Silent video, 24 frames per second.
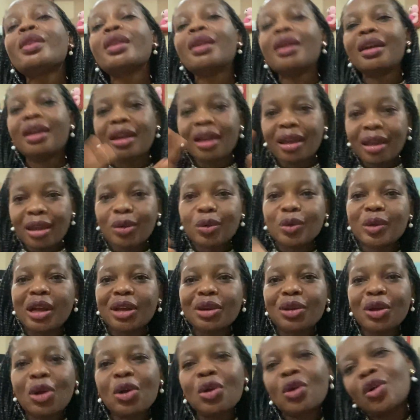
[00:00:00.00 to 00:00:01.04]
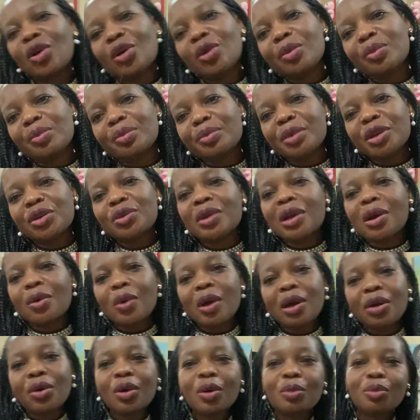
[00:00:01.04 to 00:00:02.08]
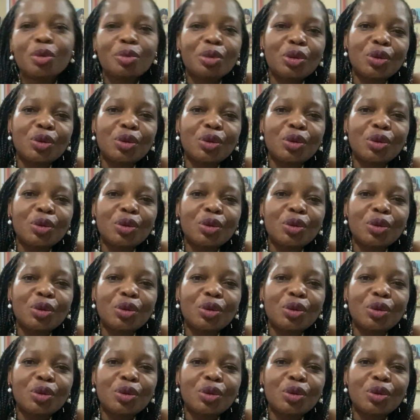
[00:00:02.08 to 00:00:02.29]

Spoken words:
when I don't come, make una welcome,